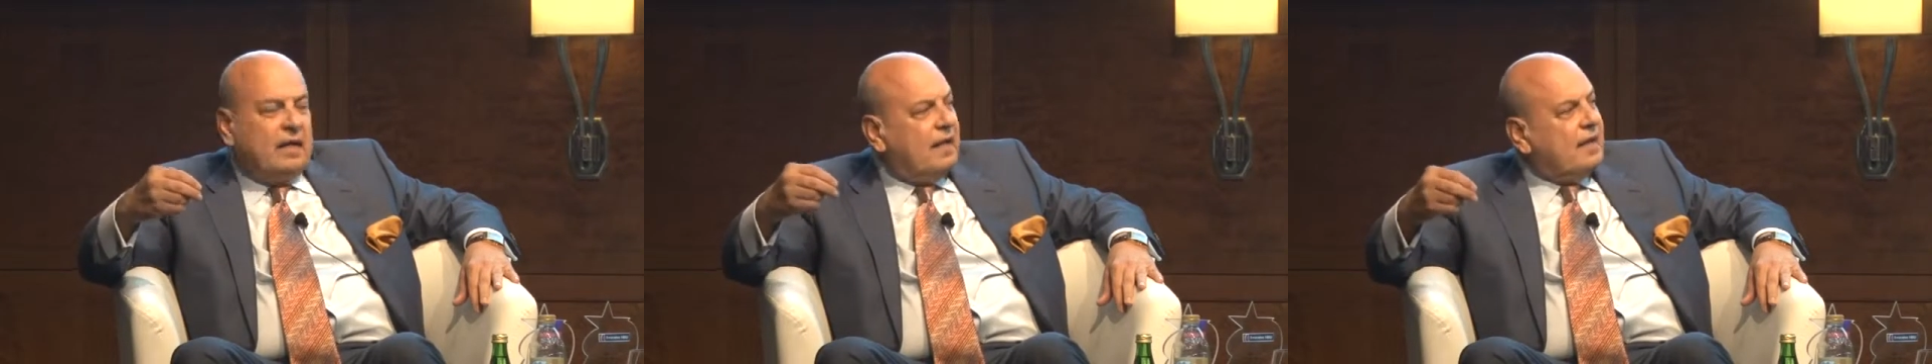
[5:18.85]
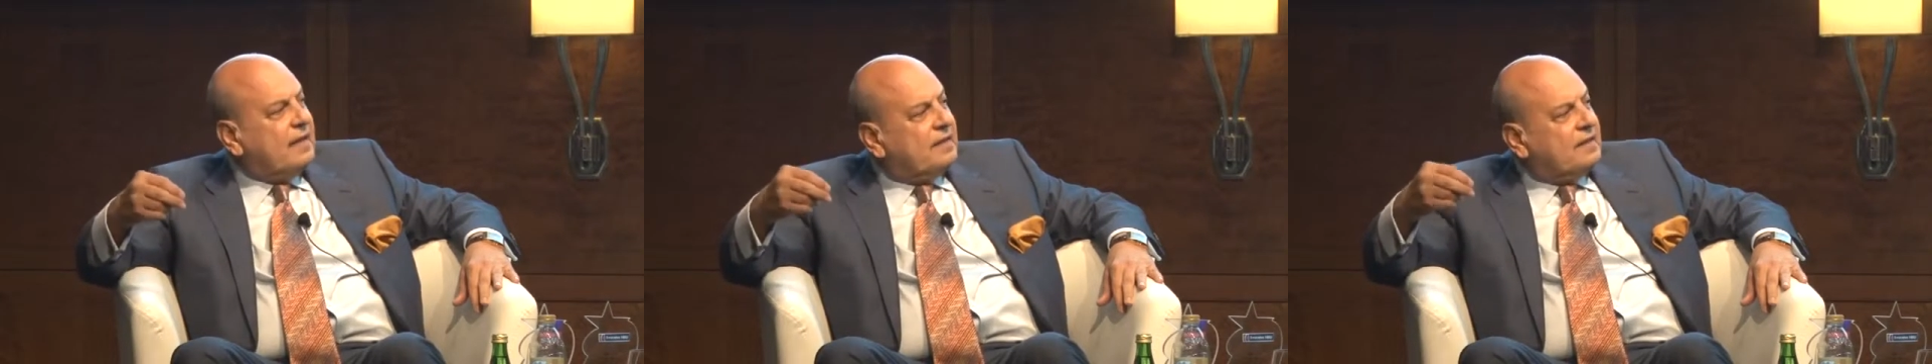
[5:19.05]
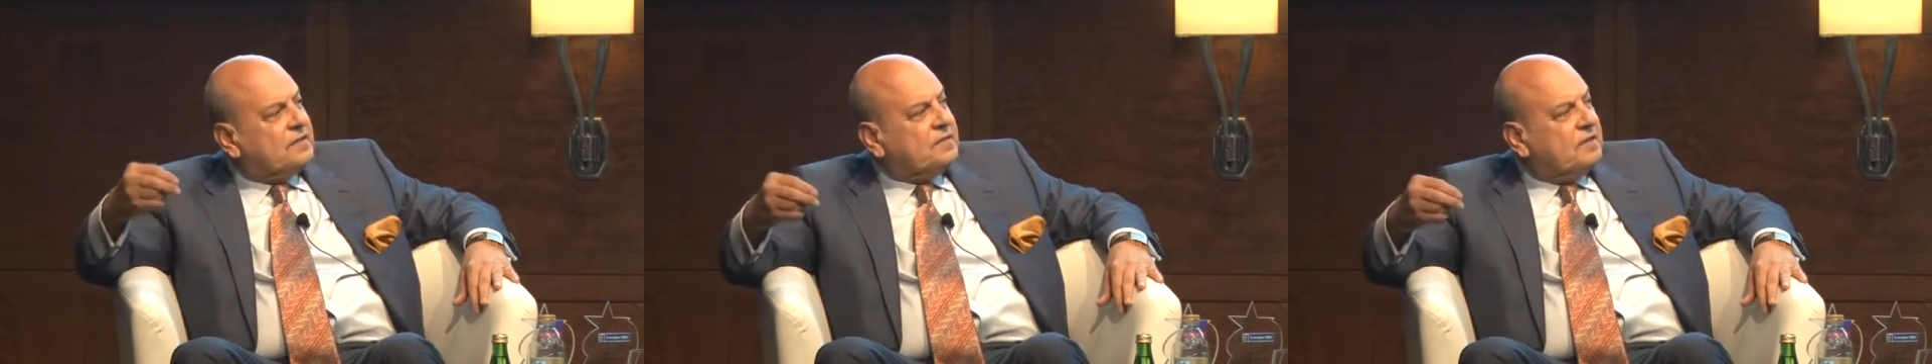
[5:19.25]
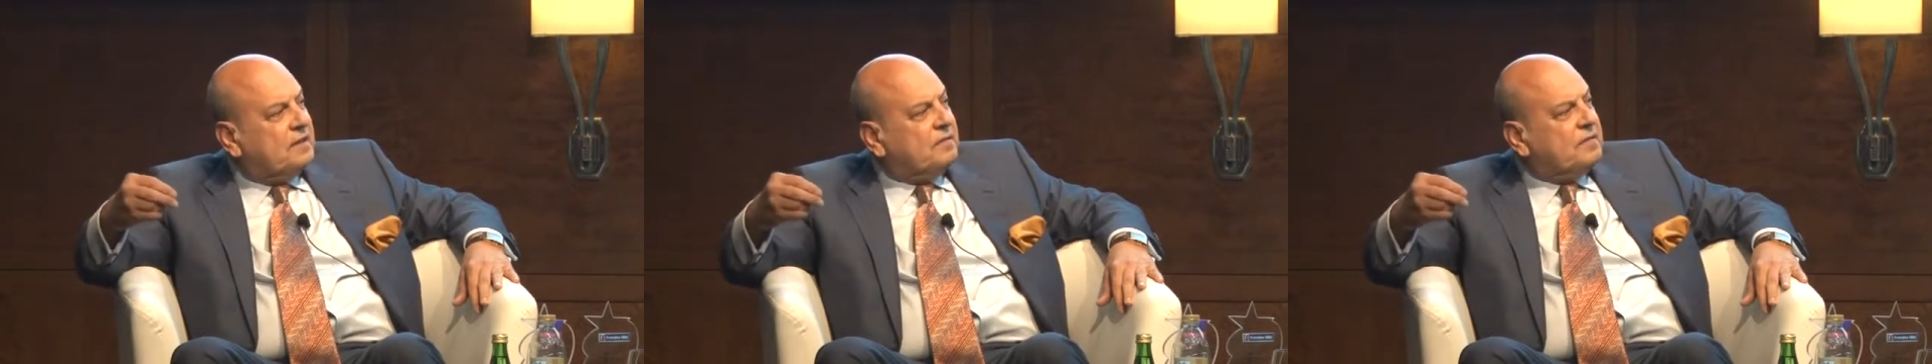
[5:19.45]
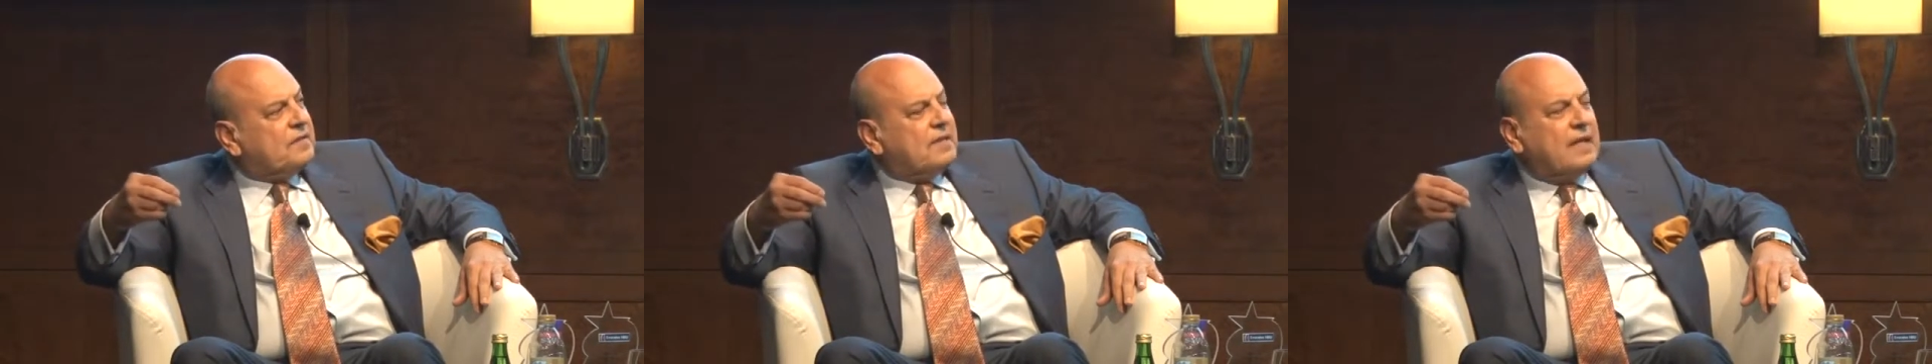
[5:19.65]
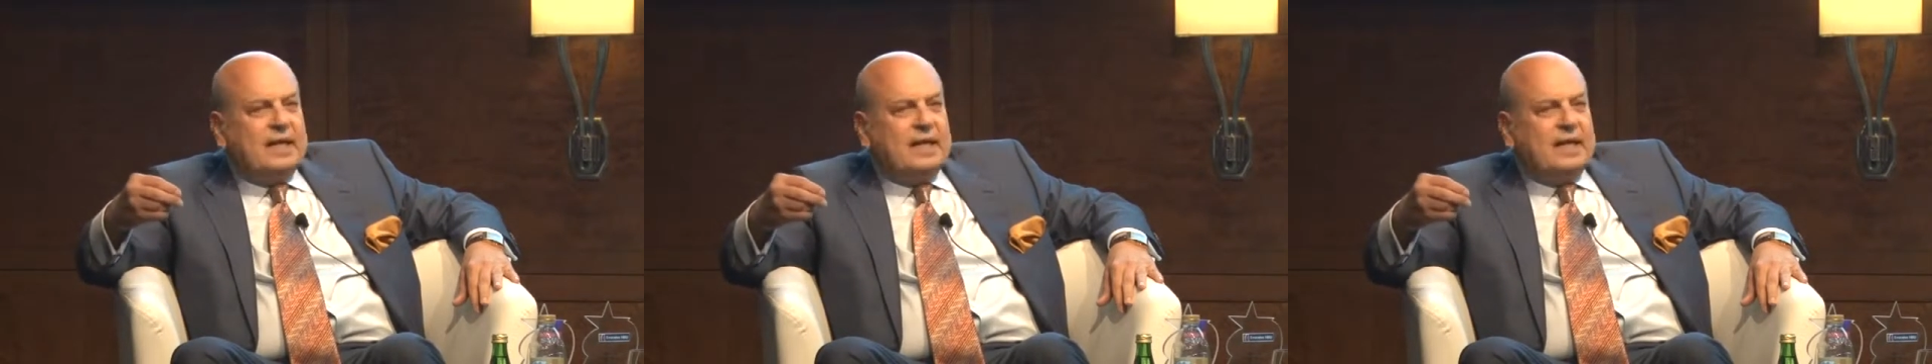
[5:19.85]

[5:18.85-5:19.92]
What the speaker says: client a service,